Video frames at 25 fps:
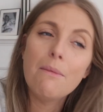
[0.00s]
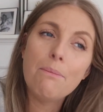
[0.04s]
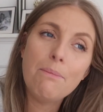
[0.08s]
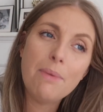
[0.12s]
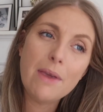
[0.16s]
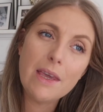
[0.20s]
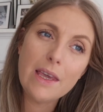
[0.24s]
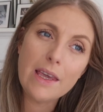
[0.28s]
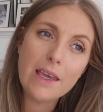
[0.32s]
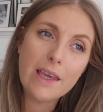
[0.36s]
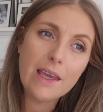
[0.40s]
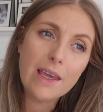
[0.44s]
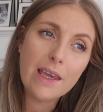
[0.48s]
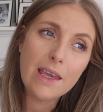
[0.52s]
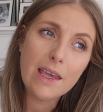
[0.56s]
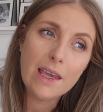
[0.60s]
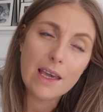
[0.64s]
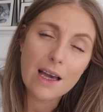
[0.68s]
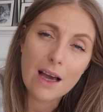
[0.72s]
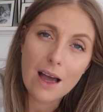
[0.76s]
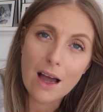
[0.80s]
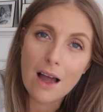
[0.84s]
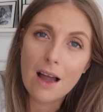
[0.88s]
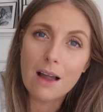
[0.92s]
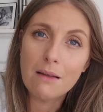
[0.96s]

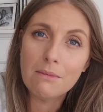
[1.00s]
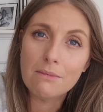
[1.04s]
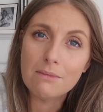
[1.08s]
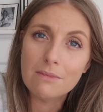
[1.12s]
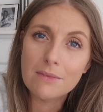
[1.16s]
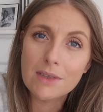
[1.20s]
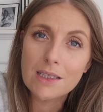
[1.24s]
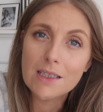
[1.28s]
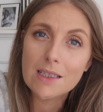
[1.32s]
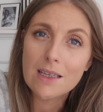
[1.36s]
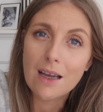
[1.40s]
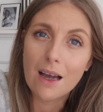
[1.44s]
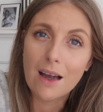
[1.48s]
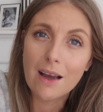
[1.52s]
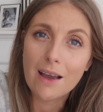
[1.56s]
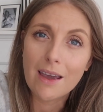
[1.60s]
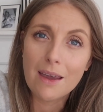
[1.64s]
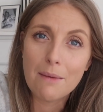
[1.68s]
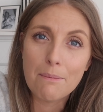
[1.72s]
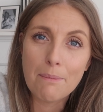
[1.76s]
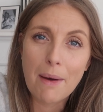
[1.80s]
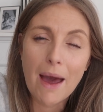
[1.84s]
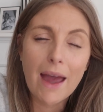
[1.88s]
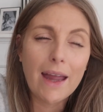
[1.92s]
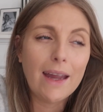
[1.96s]
be um, stuck
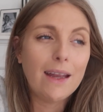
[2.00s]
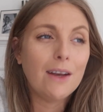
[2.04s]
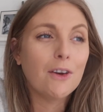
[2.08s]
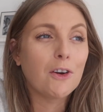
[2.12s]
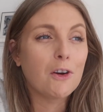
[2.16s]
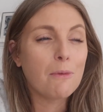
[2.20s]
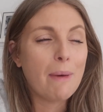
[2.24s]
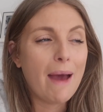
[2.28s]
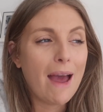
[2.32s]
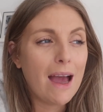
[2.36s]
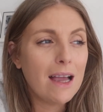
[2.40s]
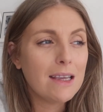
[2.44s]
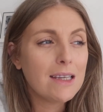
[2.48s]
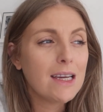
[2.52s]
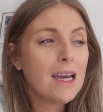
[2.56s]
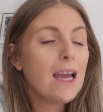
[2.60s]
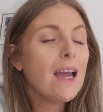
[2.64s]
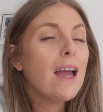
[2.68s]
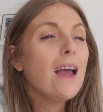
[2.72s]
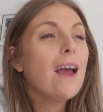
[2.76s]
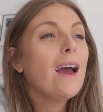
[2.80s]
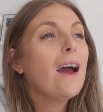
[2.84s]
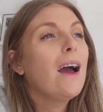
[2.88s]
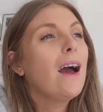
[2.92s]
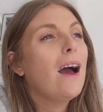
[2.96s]
in pain on a bed.
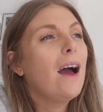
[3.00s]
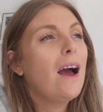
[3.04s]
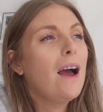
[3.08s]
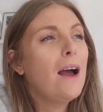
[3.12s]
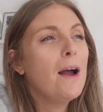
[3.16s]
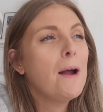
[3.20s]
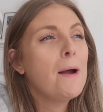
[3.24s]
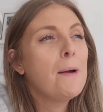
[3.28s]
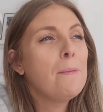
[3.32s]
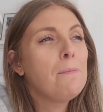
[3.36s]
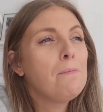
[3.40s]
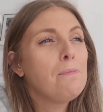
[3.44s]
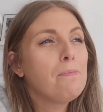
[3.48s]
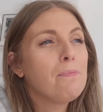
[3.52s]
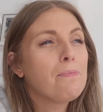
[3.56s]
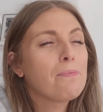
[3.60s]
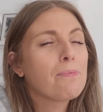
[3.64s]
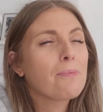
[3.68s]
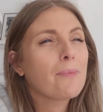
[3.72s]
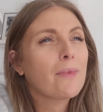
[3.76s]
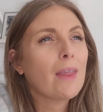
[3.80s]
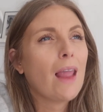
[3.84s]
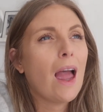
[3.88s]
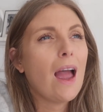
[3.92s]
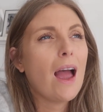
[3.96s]

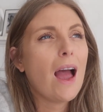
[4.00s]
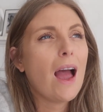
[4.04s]
Um,